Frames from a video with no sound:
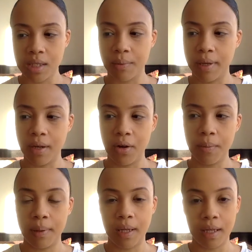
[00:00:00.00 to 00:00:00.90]
So when you
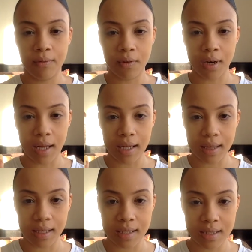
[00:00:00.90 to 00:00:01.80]
open it, you've got like
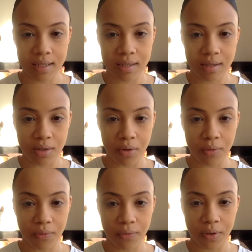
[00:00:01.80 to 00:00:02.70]
this doe
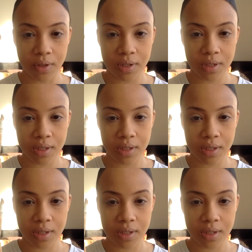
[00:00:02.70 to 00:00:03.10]
foot